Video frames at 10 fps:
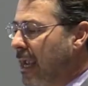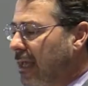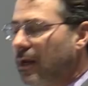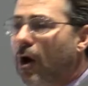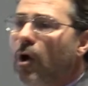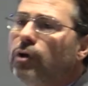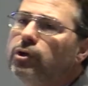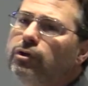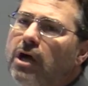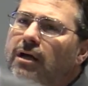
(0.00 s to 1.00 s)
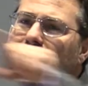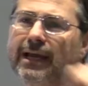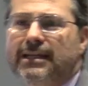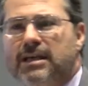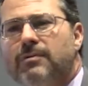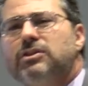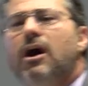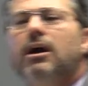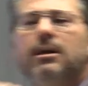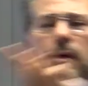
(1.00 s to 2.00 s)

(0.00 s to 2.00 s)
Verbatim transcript: And all you young ladies, I was talking